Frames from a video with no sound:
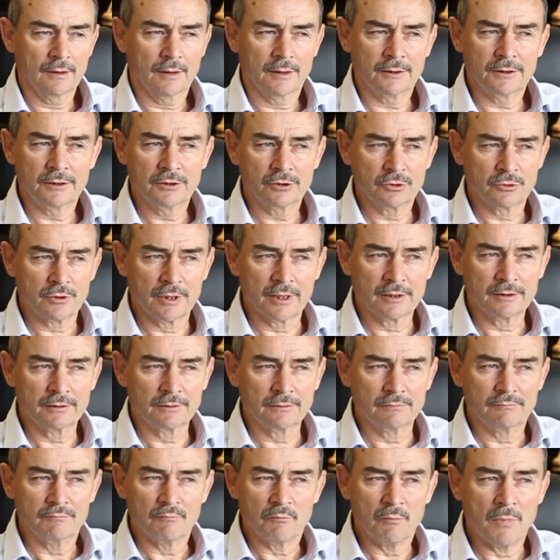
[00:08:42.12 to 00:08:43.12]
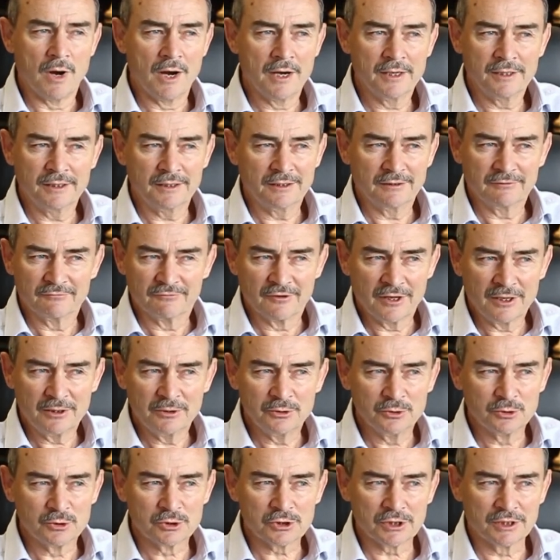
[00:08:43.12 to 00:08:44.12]
An integrated mining
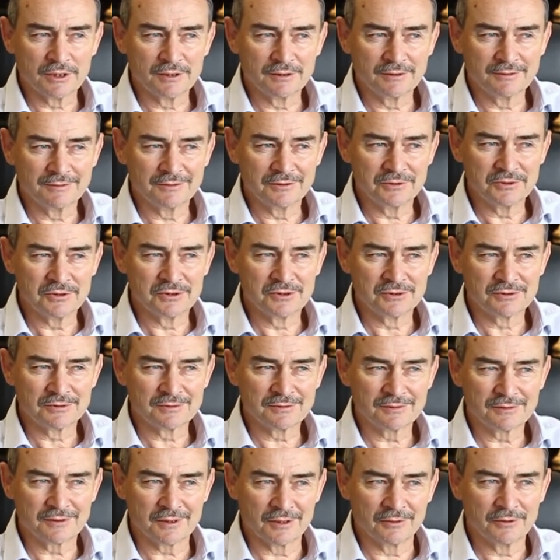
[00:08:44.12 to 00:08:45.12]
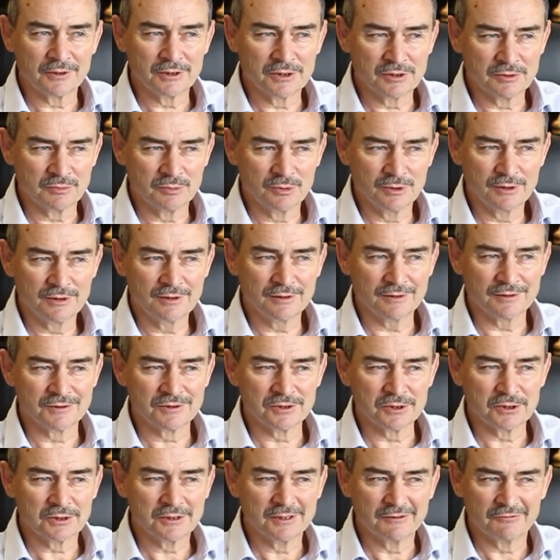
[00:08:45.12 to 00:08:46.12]
value chain is going to be a
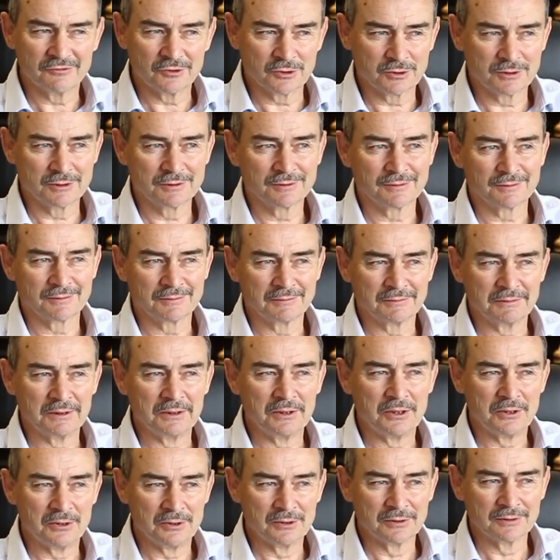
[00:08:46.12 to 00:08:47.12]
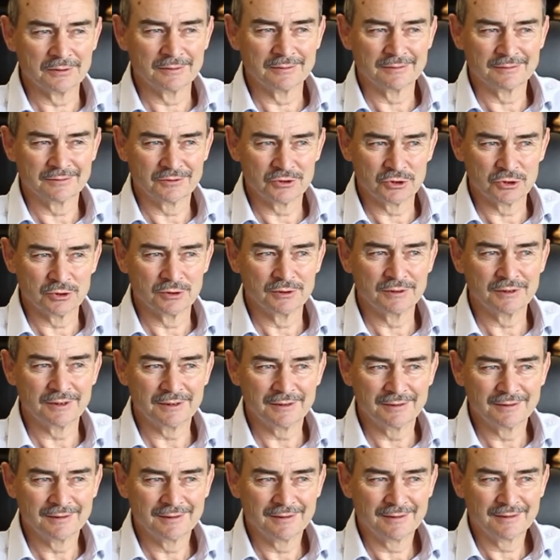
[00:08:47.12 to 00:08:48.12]
significant, long
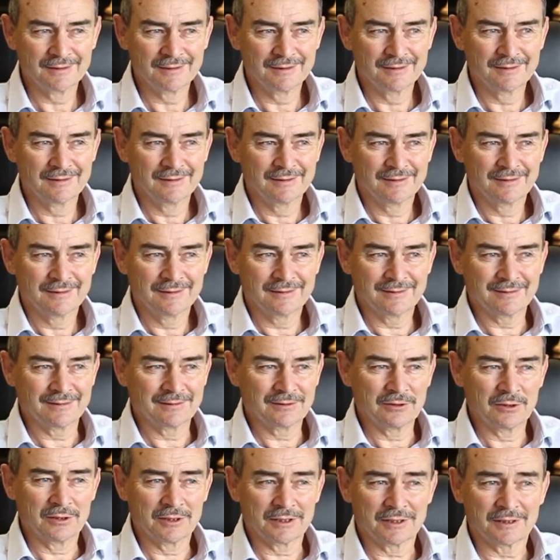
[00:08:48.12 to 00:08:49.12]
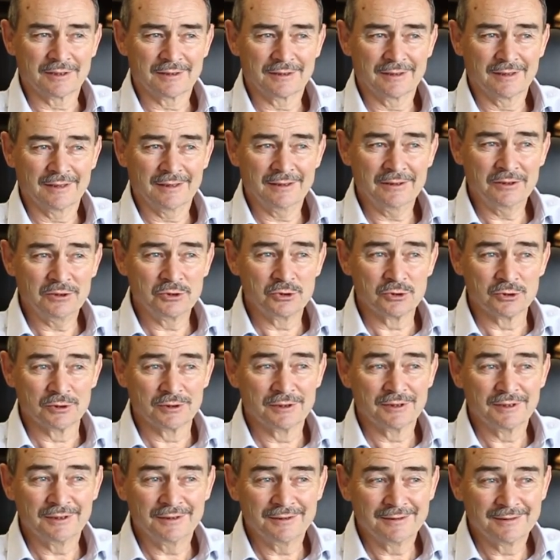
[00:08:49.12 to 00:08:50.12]
journey. And like any
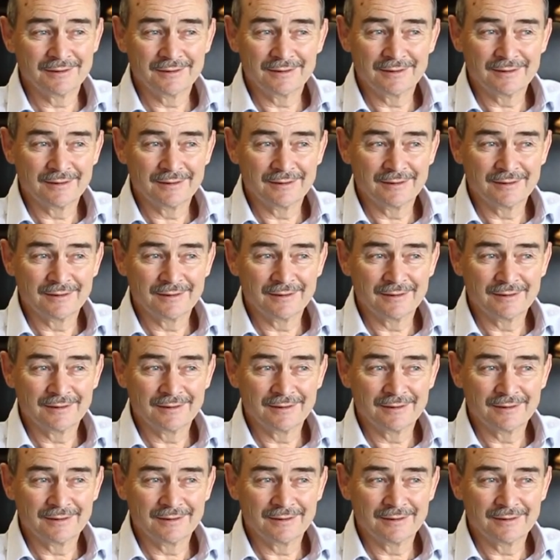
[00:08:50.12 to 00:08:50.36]
journey,